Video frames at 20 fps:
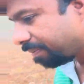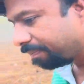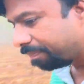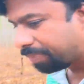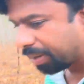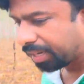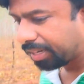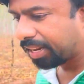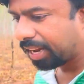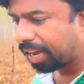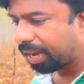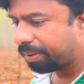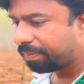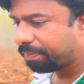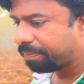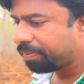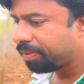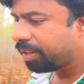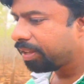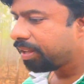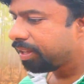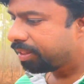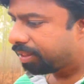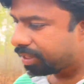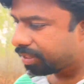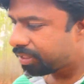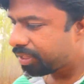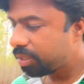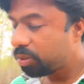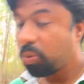big time.
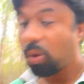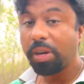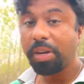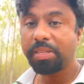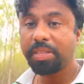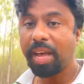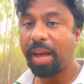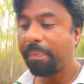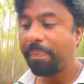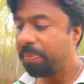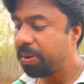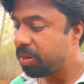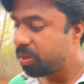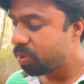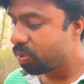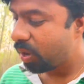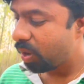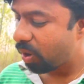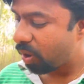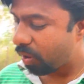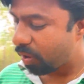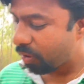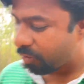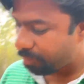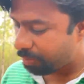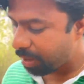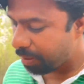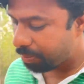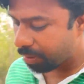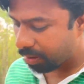This is what is happening to a lot of
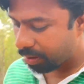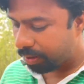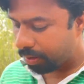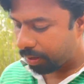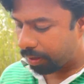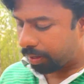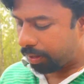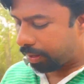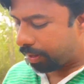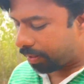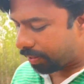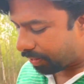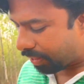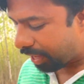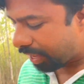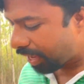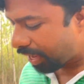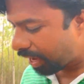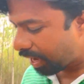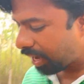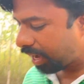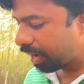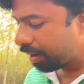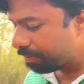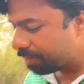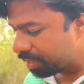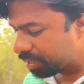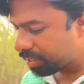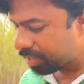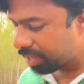people. They are
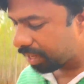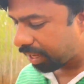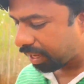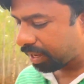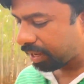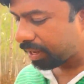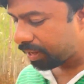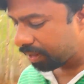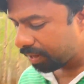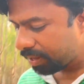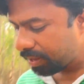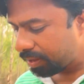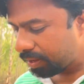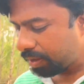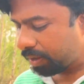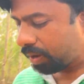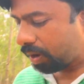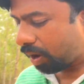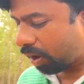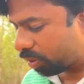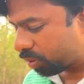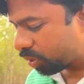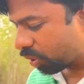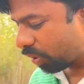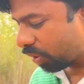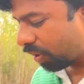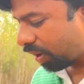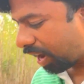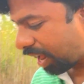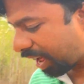missing out
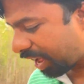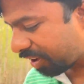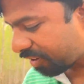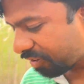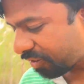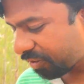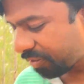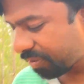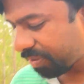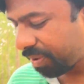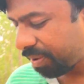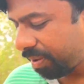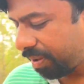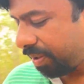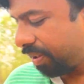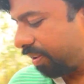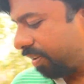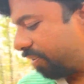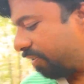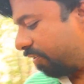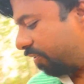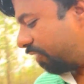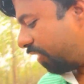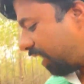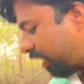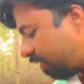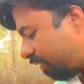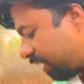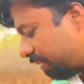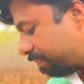on life
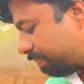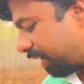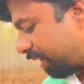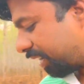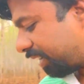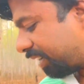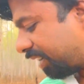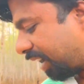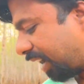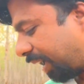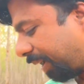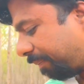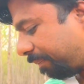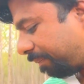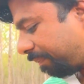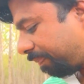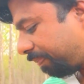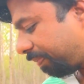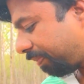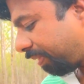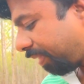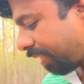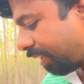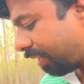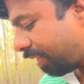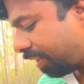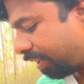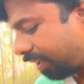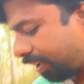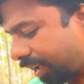very big time.
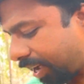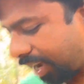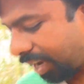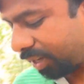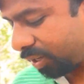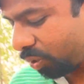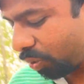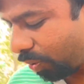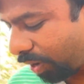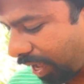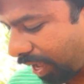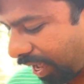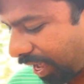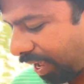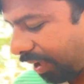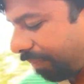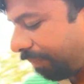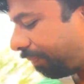And today,